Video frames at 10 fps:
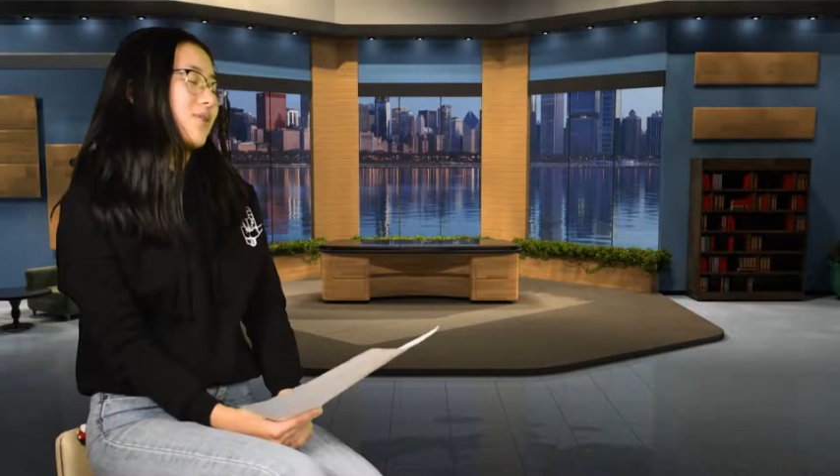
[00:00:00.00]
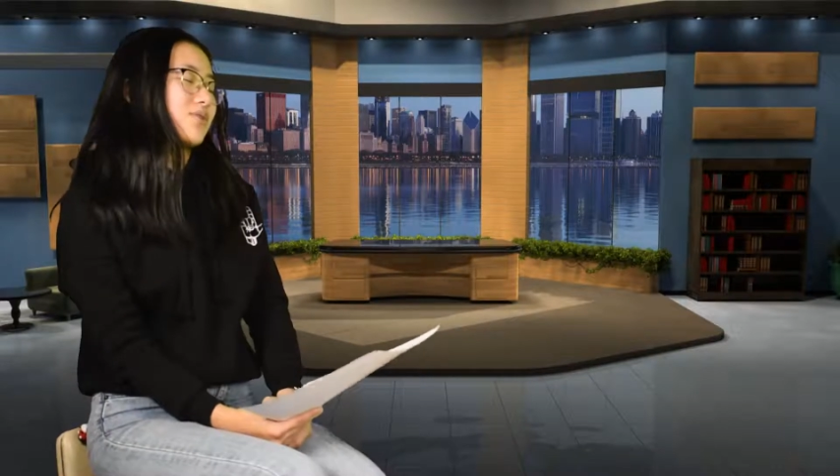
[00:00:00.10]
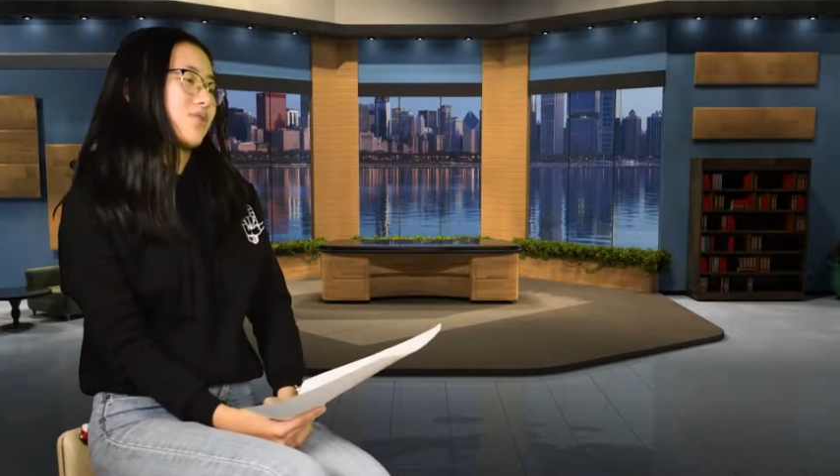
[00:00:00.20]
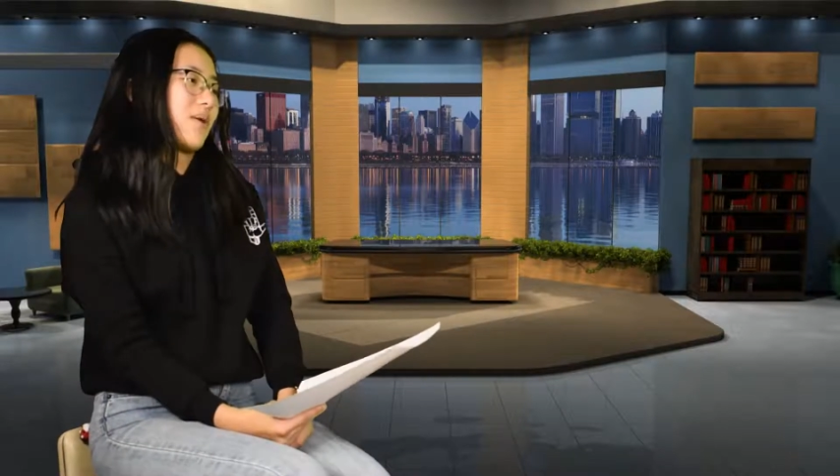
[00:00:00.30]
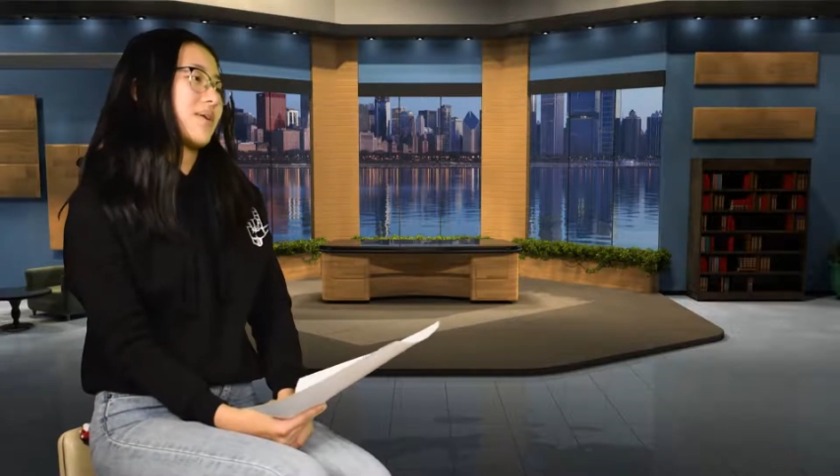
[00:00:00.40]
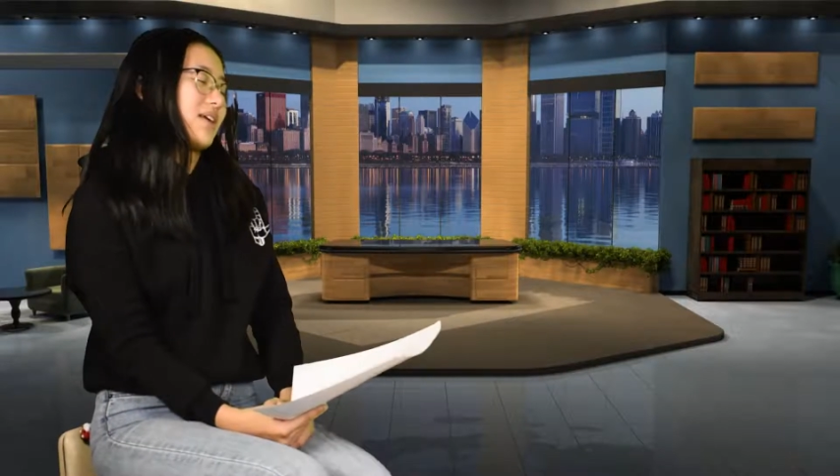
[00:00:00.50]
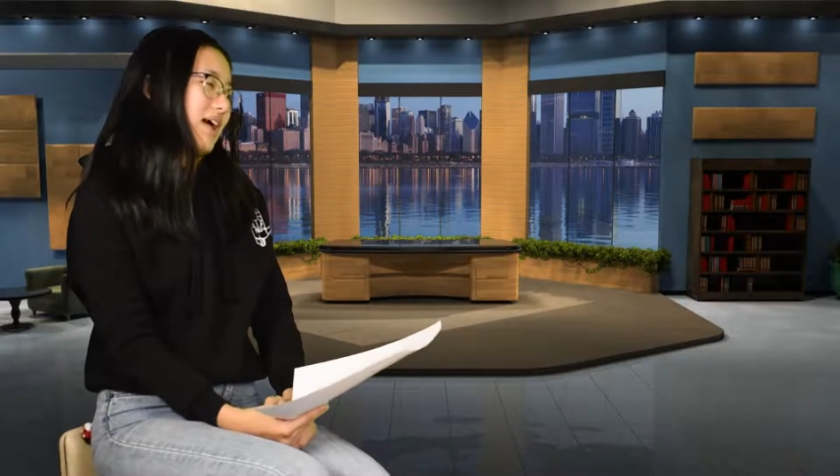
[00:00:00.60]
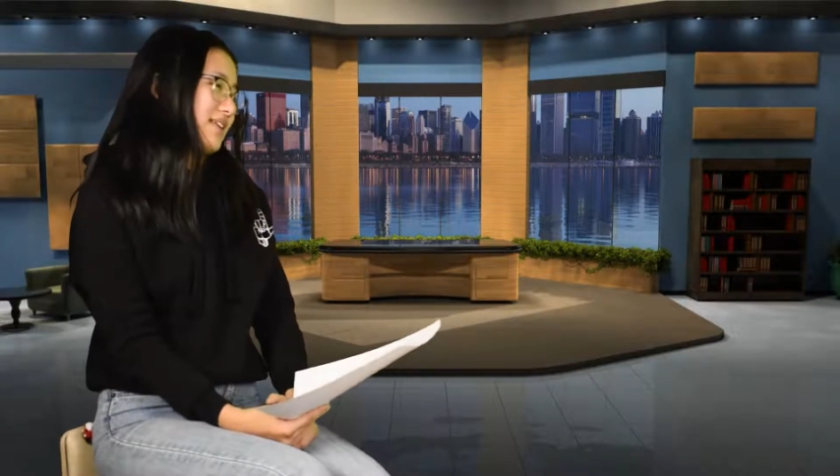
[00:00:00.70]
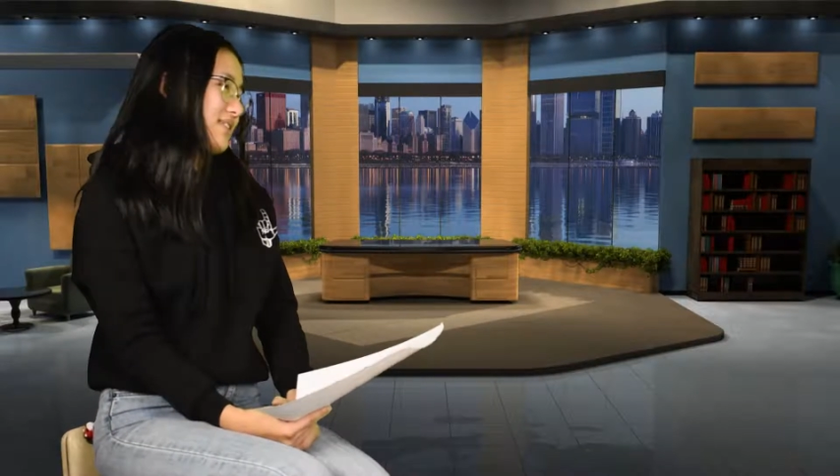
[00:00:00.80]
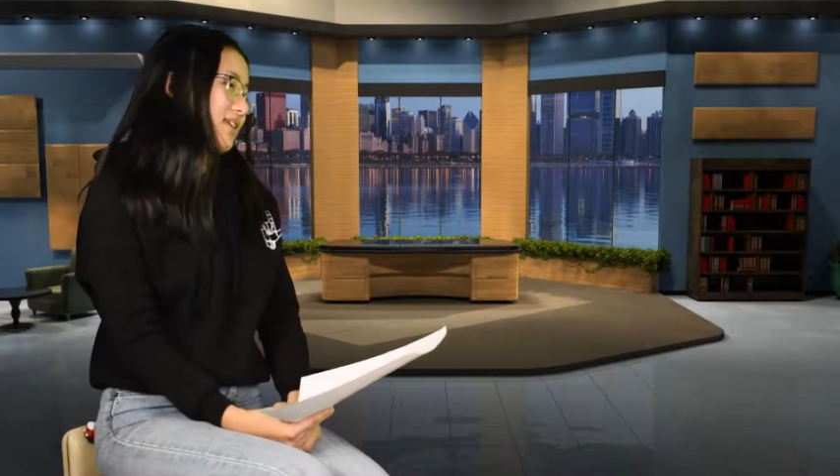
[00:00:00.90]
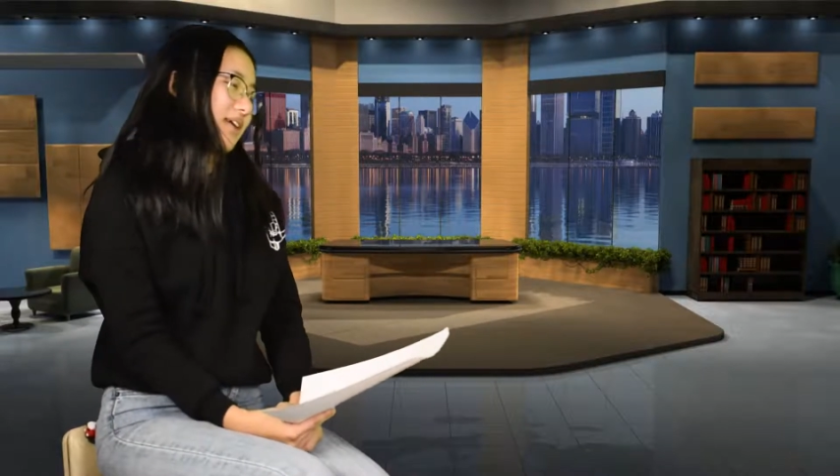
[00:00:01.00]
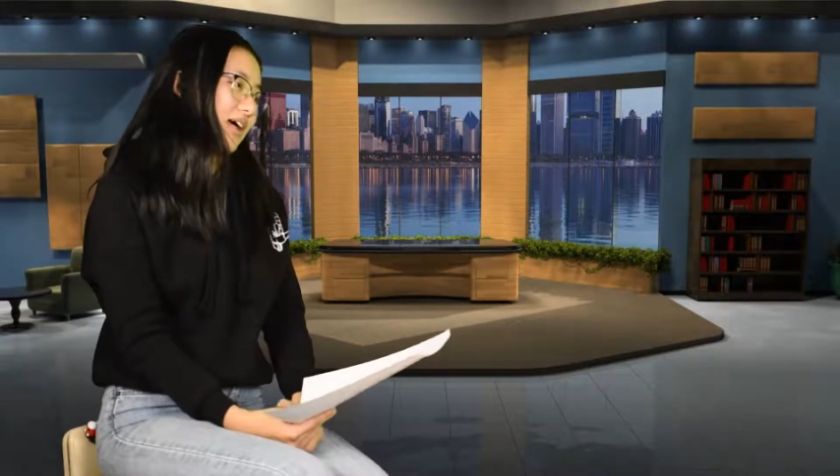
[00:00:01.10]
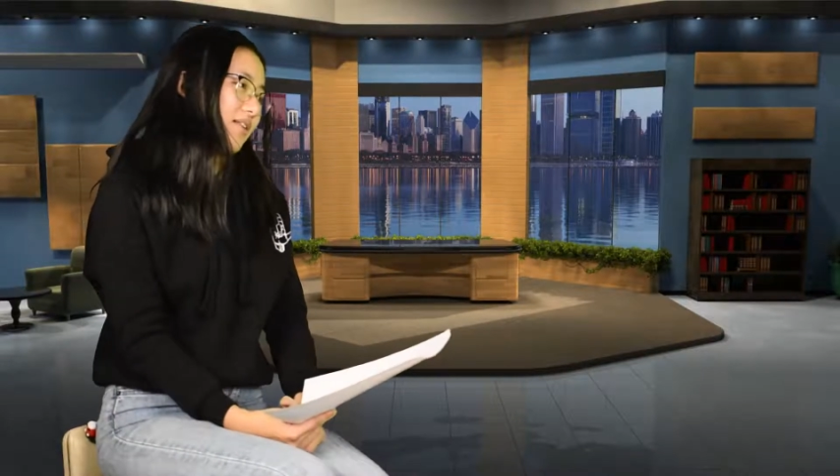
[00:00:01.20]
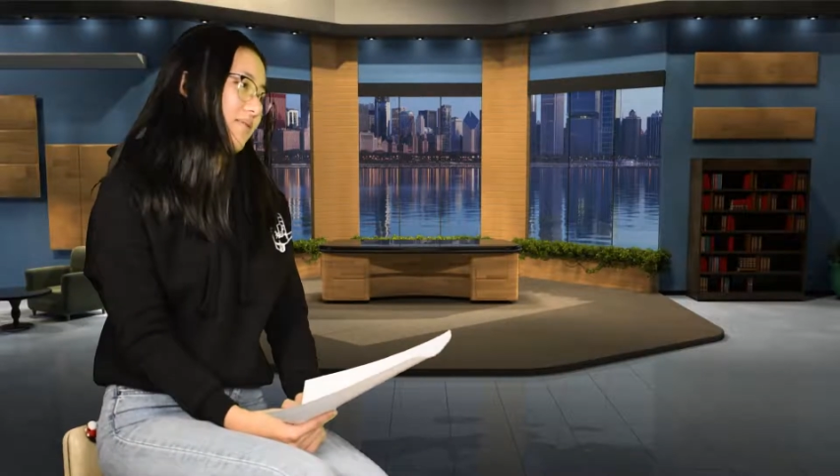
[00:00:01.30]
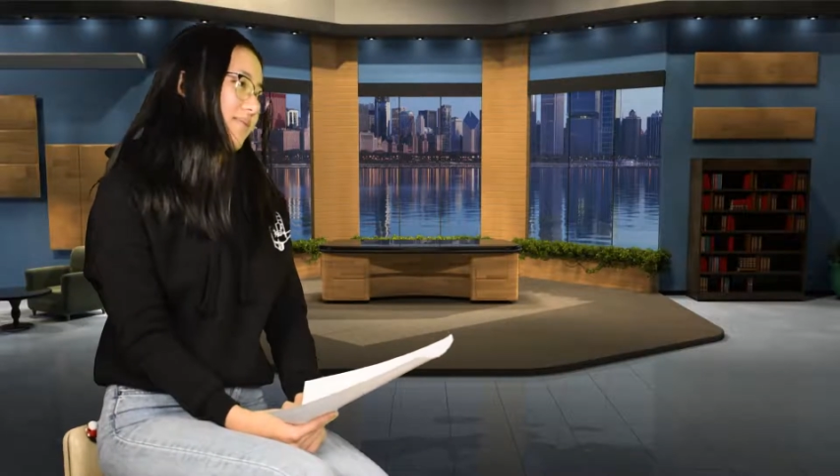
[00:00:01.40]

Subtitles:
or traumatized to tell.